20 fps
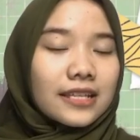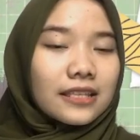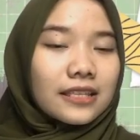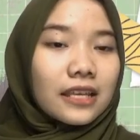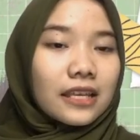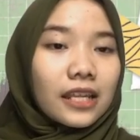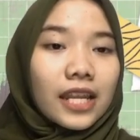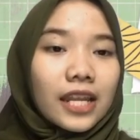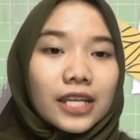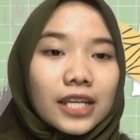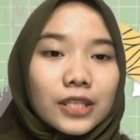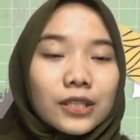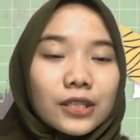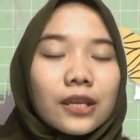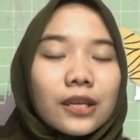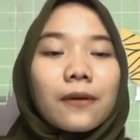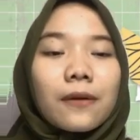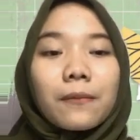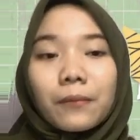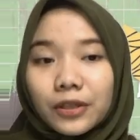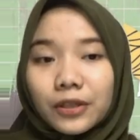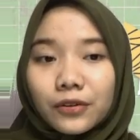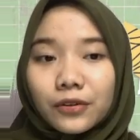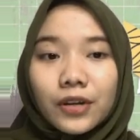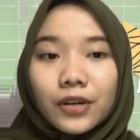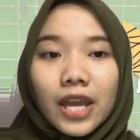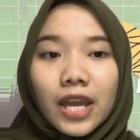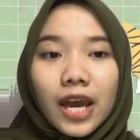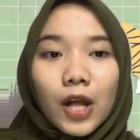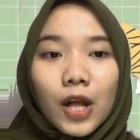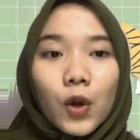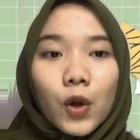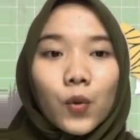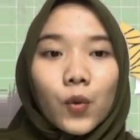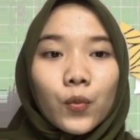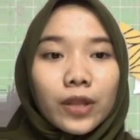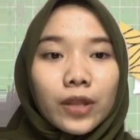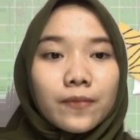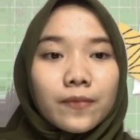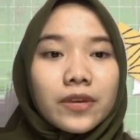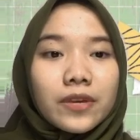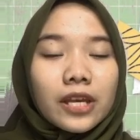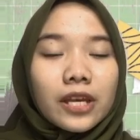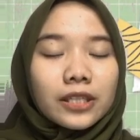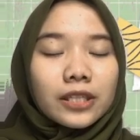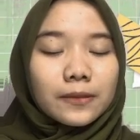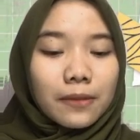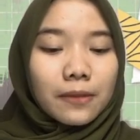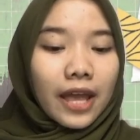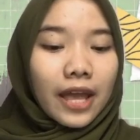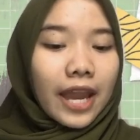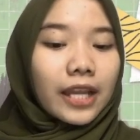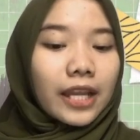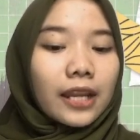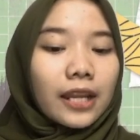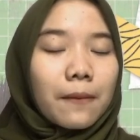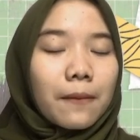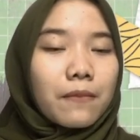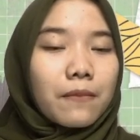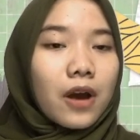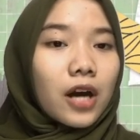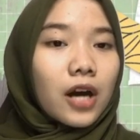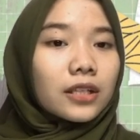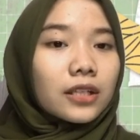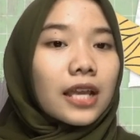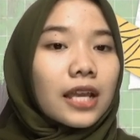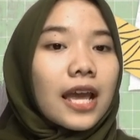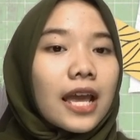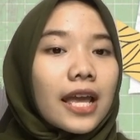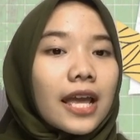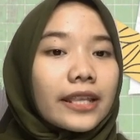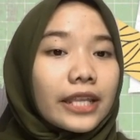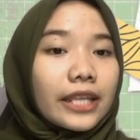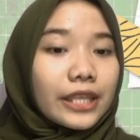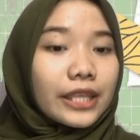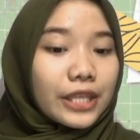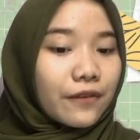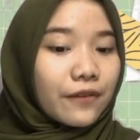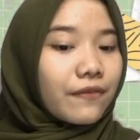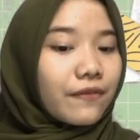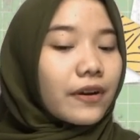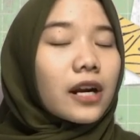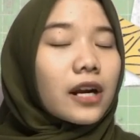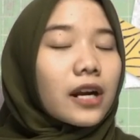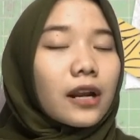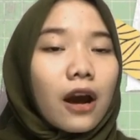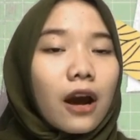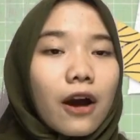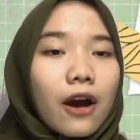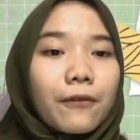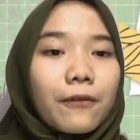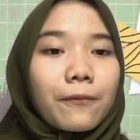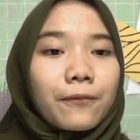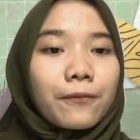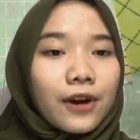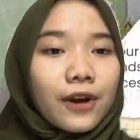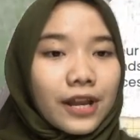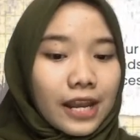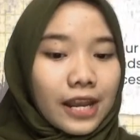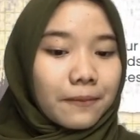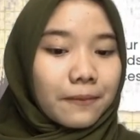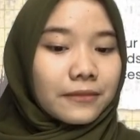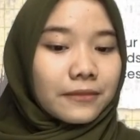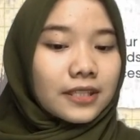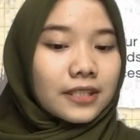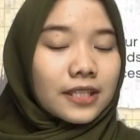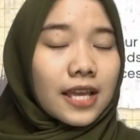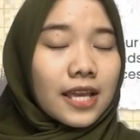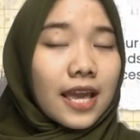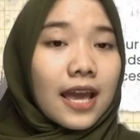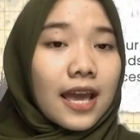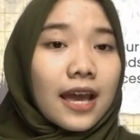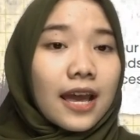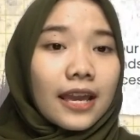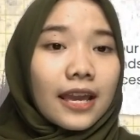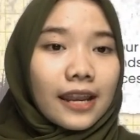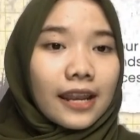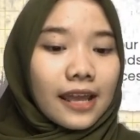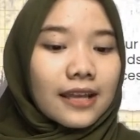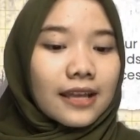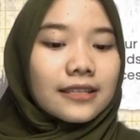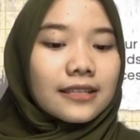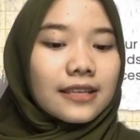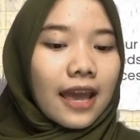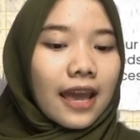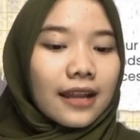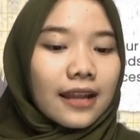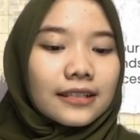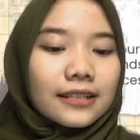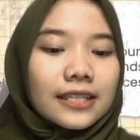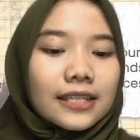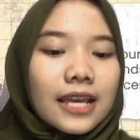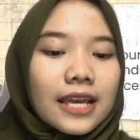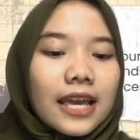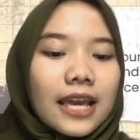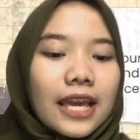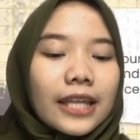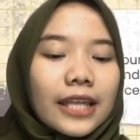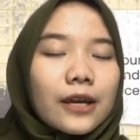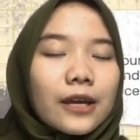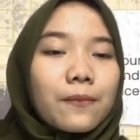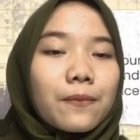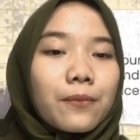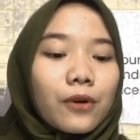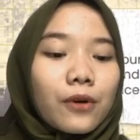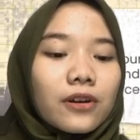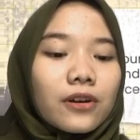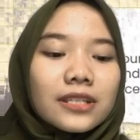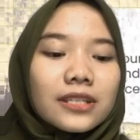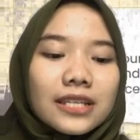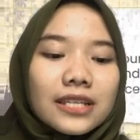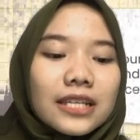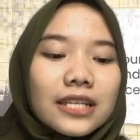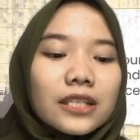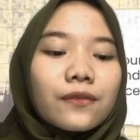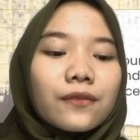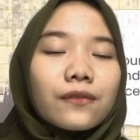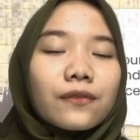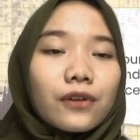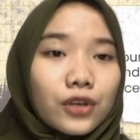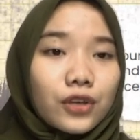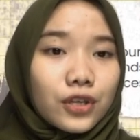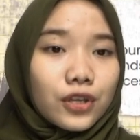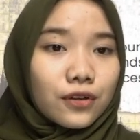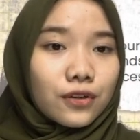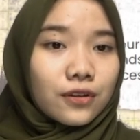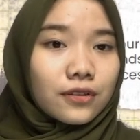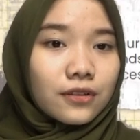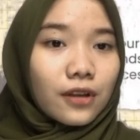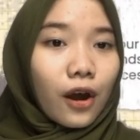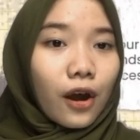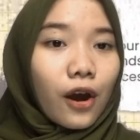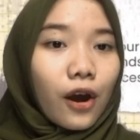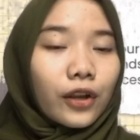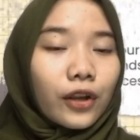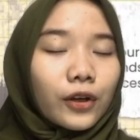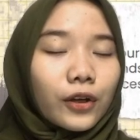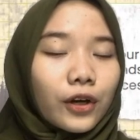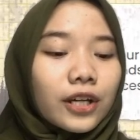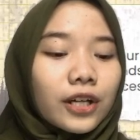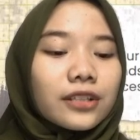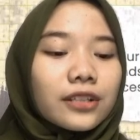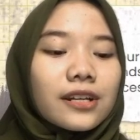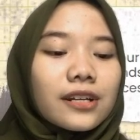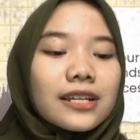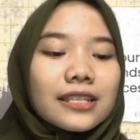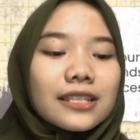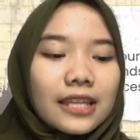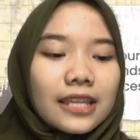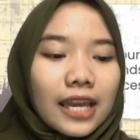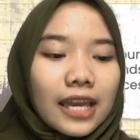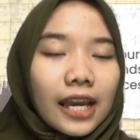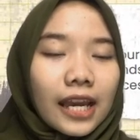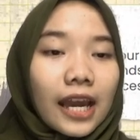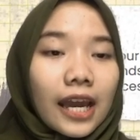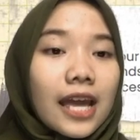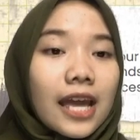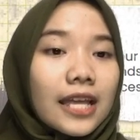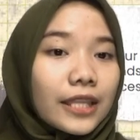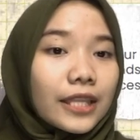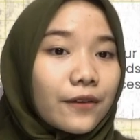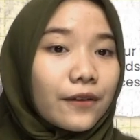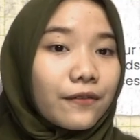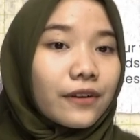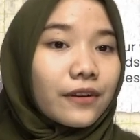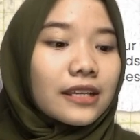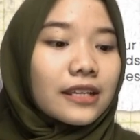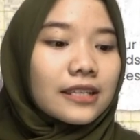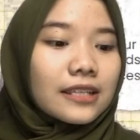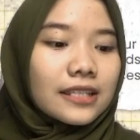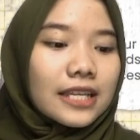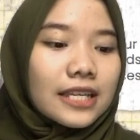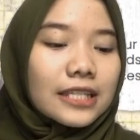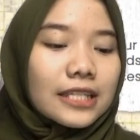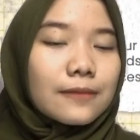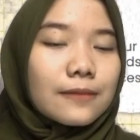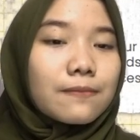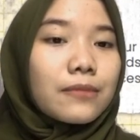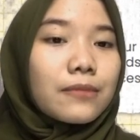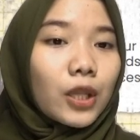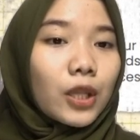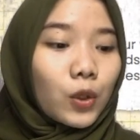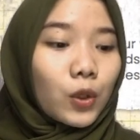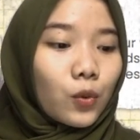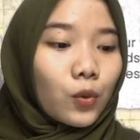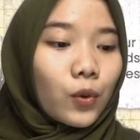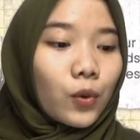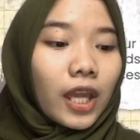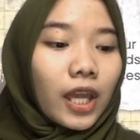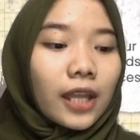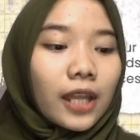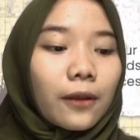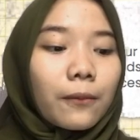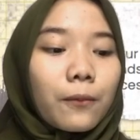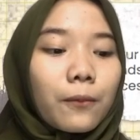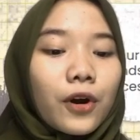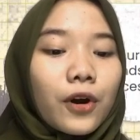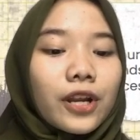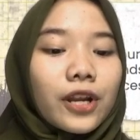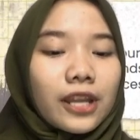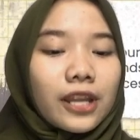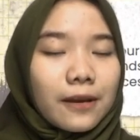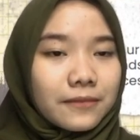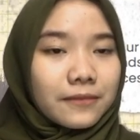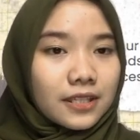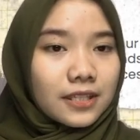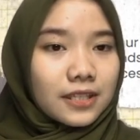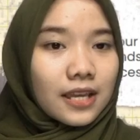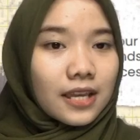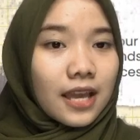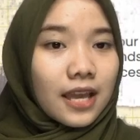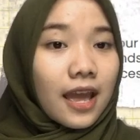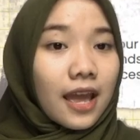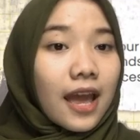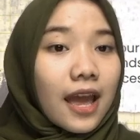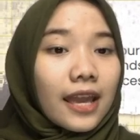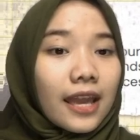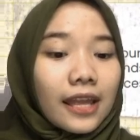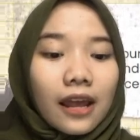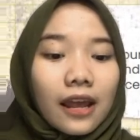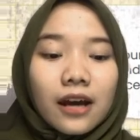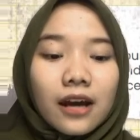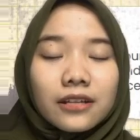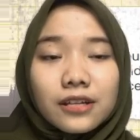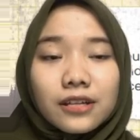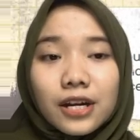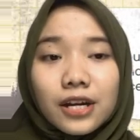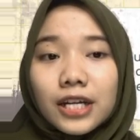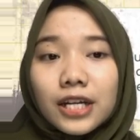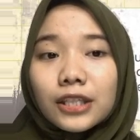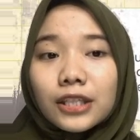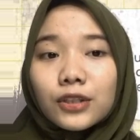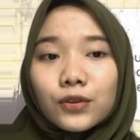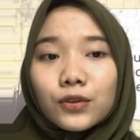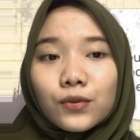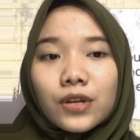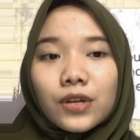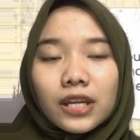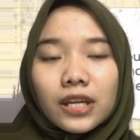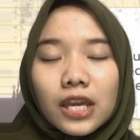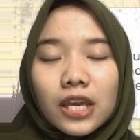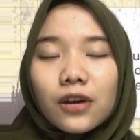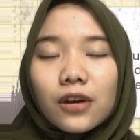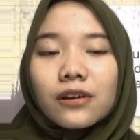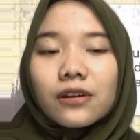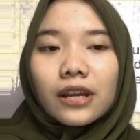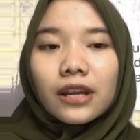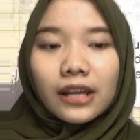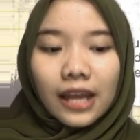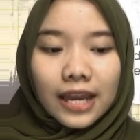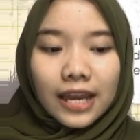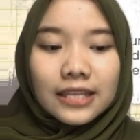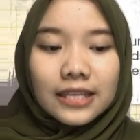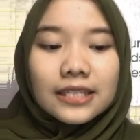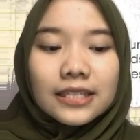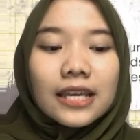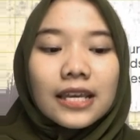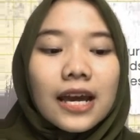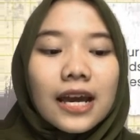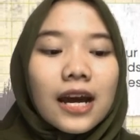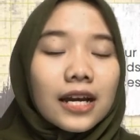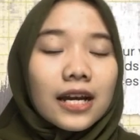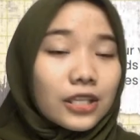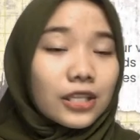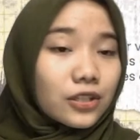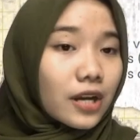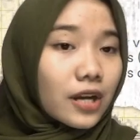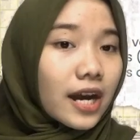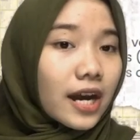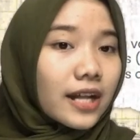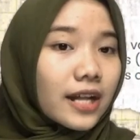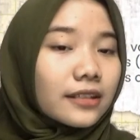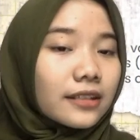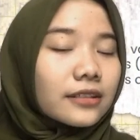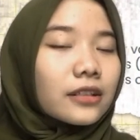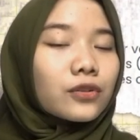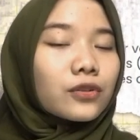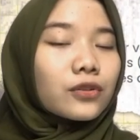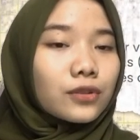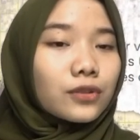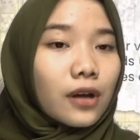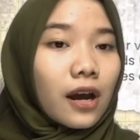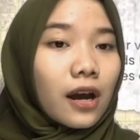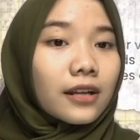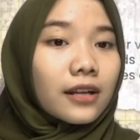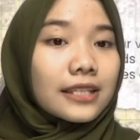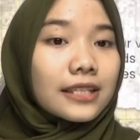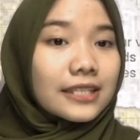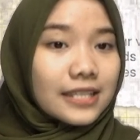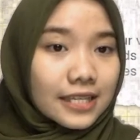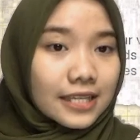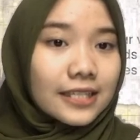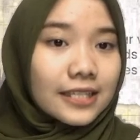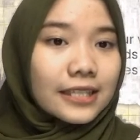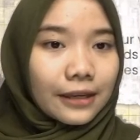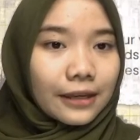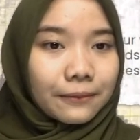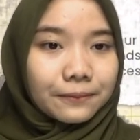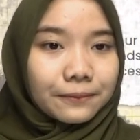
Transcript: the next material will be explained about the differ of phonemes. In essence, it approaches focus on contrasting differences between phonemes in order to reorganize a child's sound system.